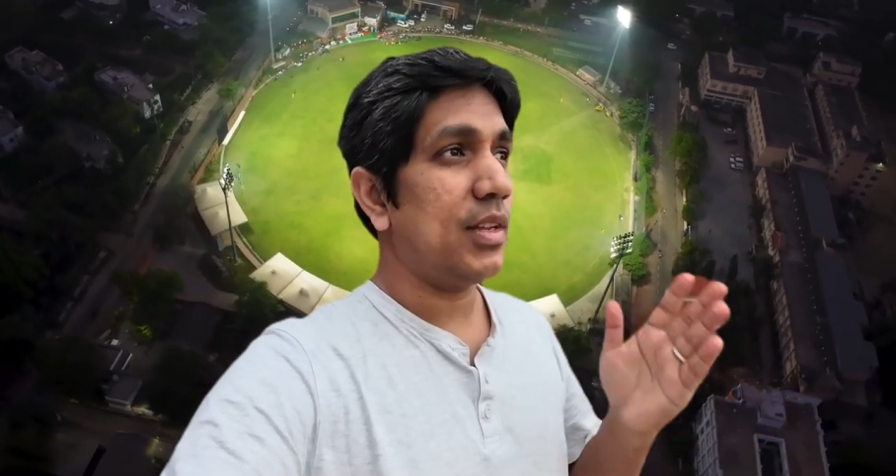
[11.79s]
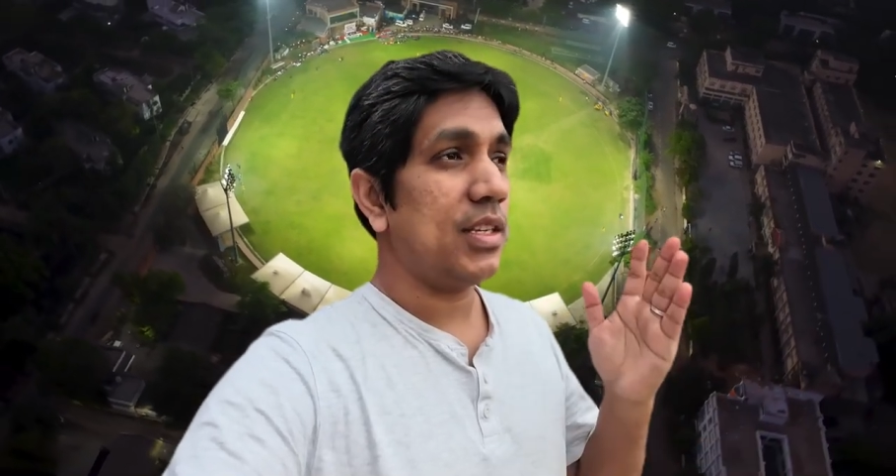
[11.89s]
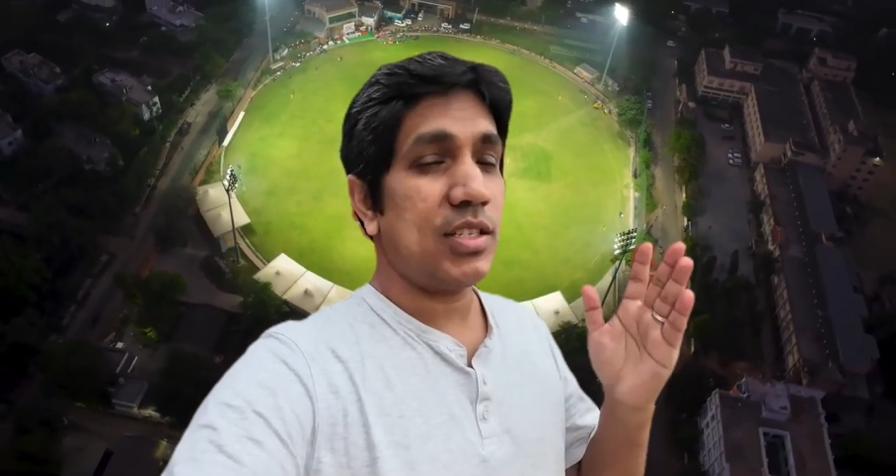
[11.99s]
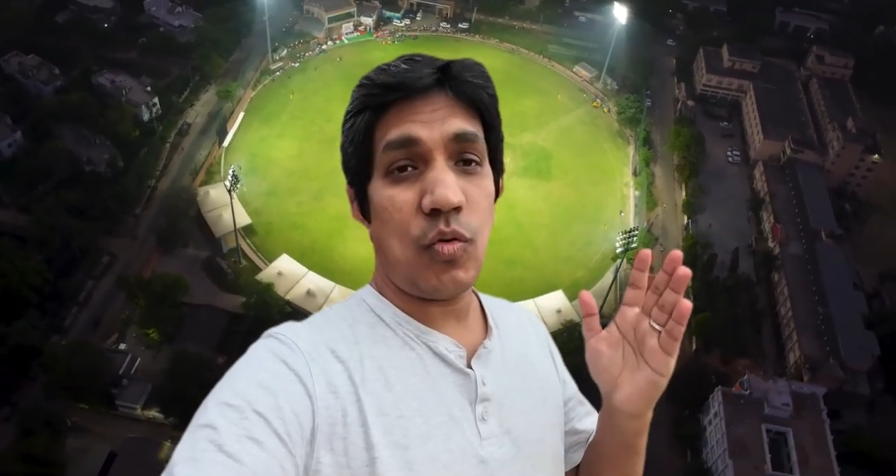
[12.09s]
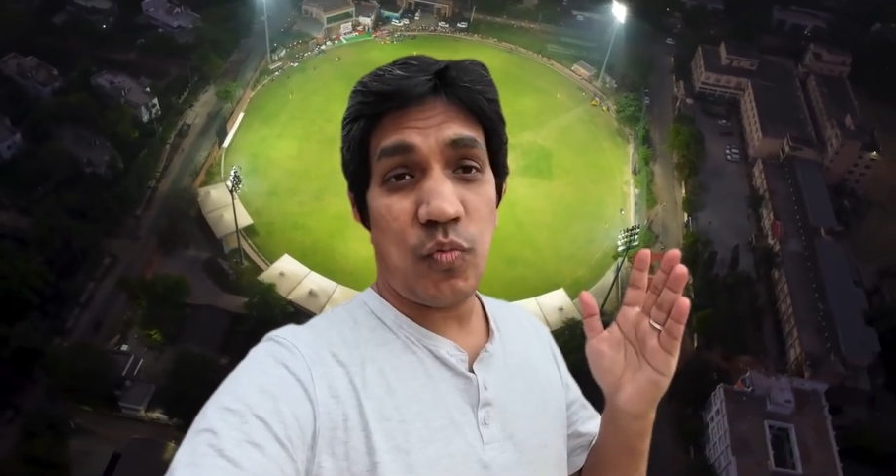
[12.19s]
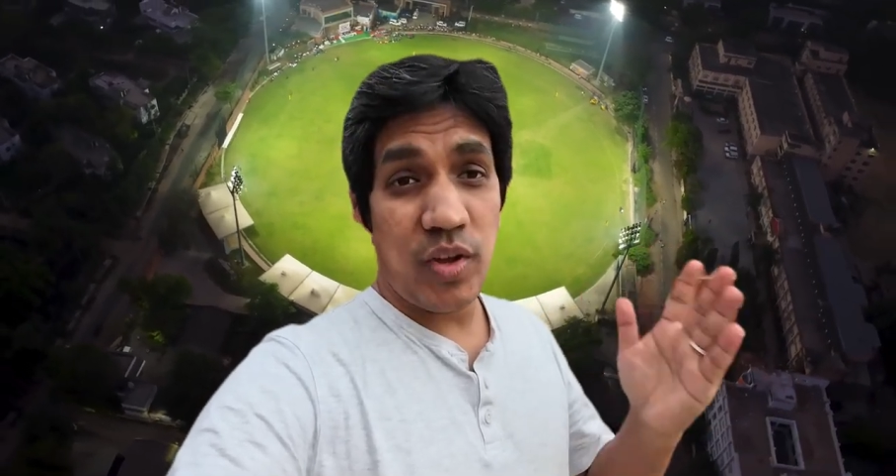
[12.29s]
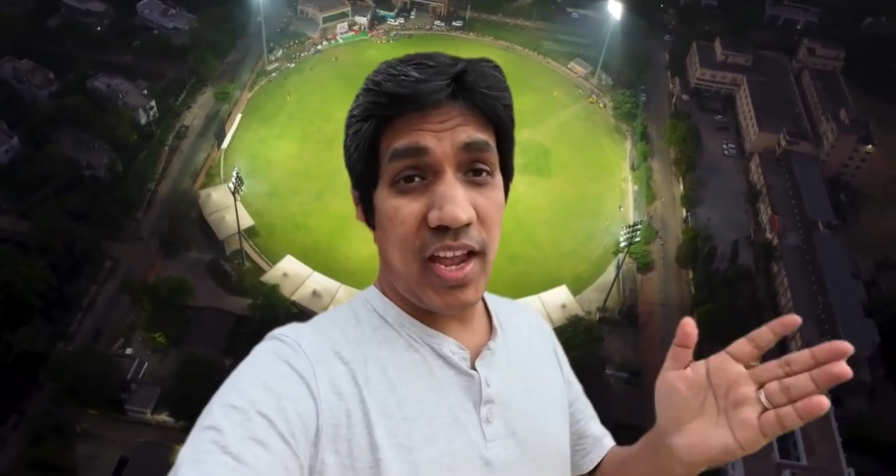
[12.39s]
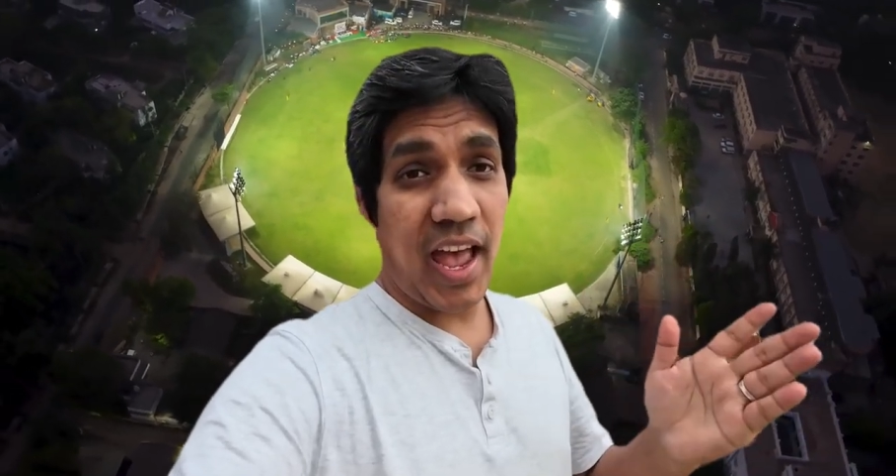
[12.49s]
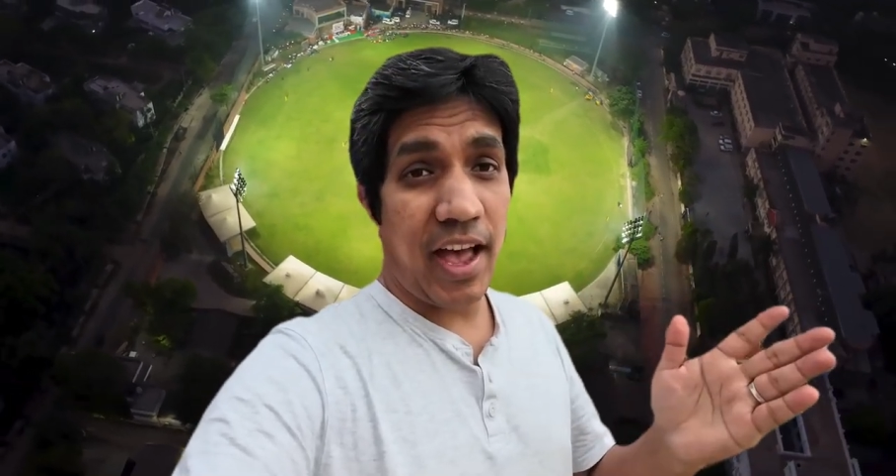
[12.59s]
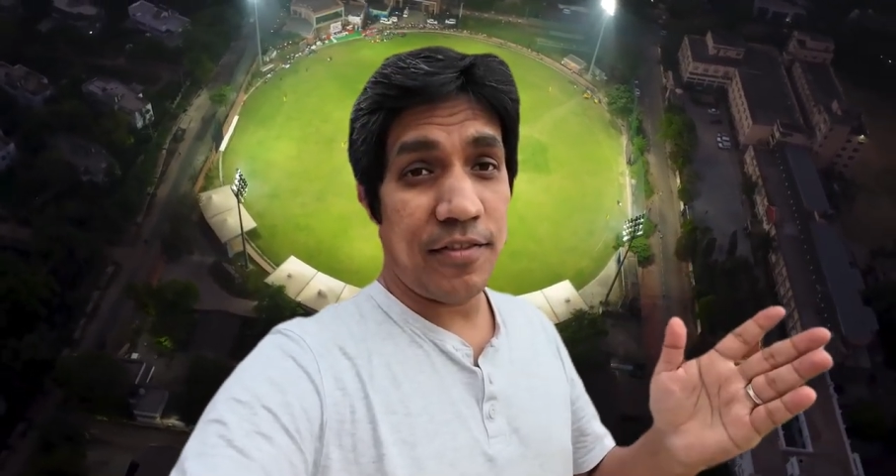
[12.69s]
So
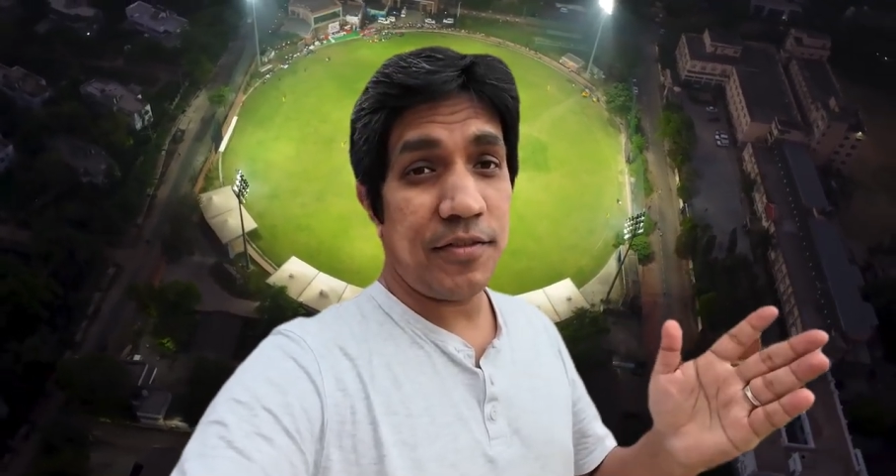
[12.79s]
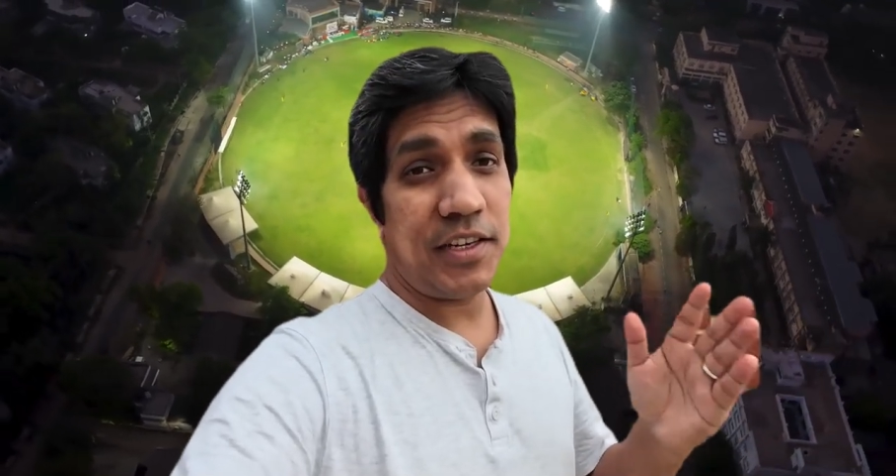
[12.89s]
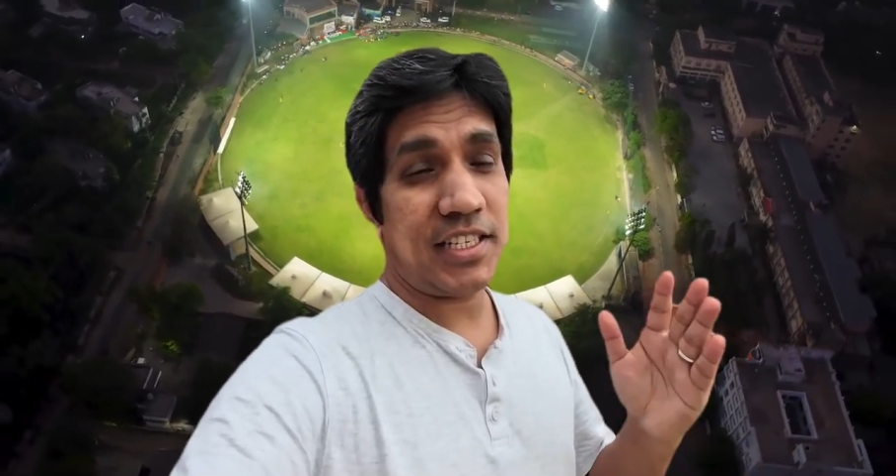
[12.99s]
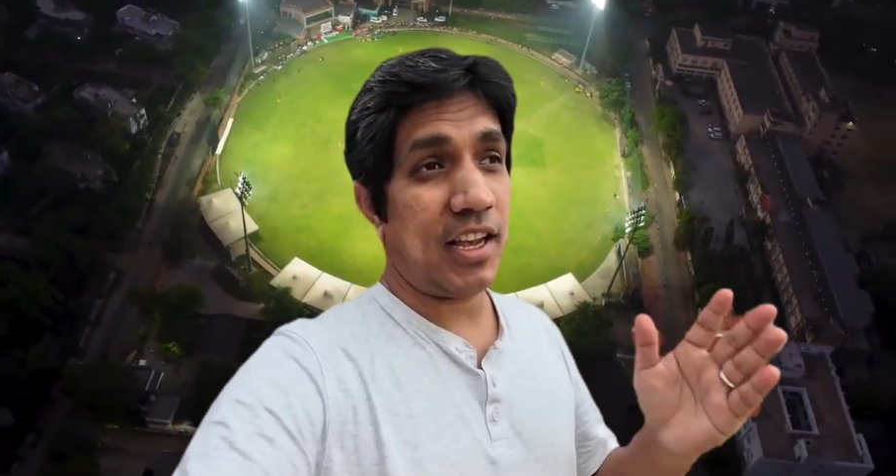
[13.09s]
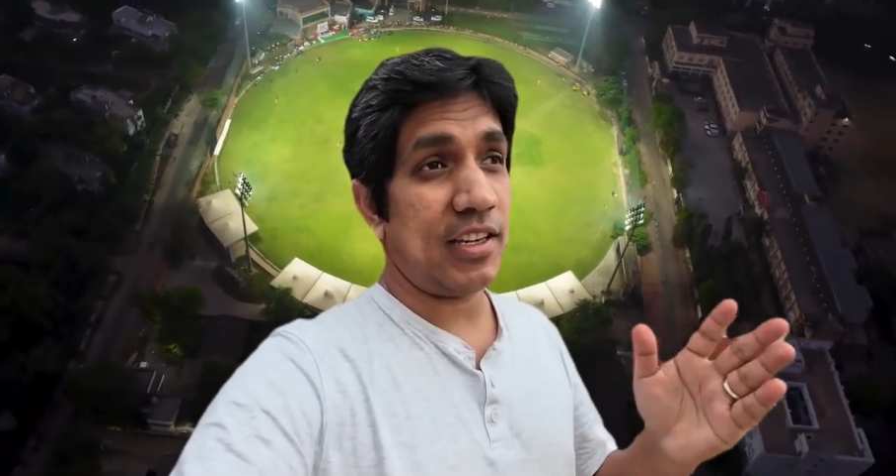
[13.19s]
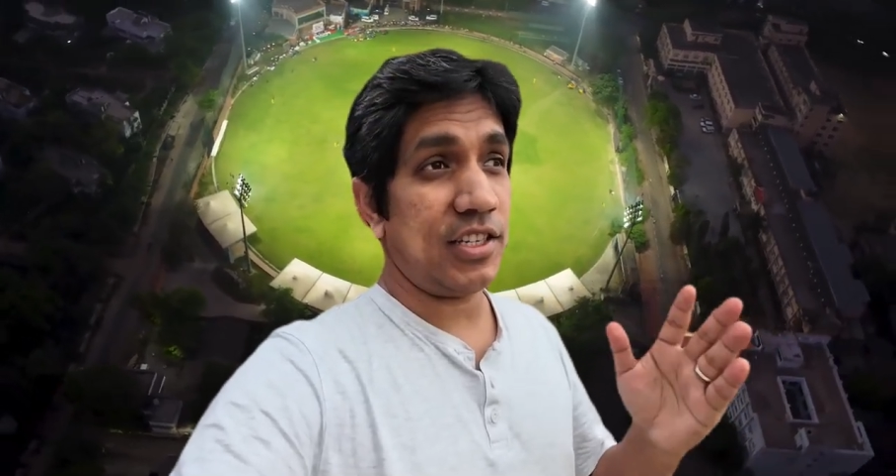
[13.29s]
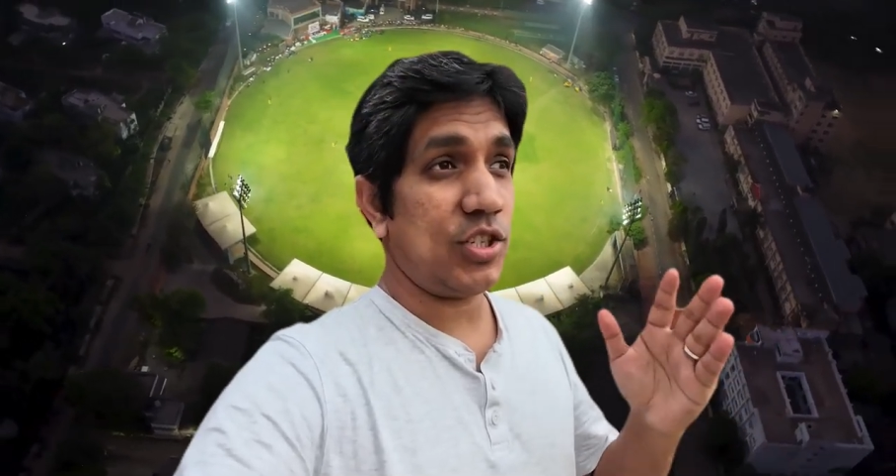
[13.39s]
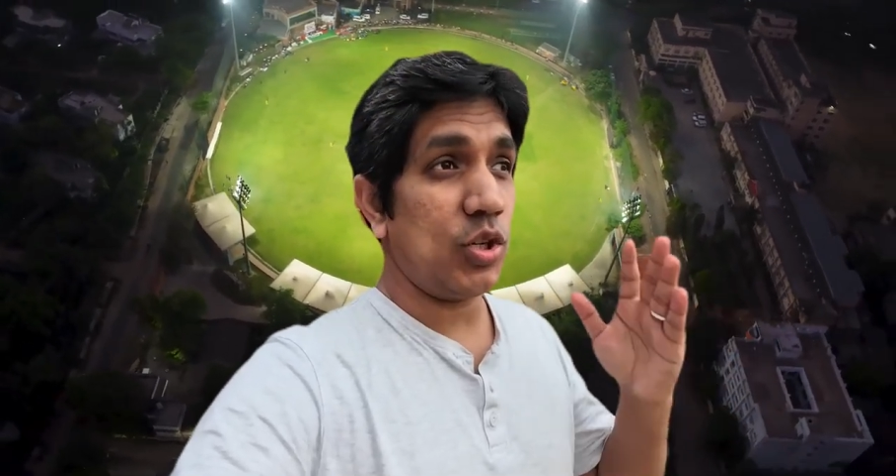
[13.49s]
we have decided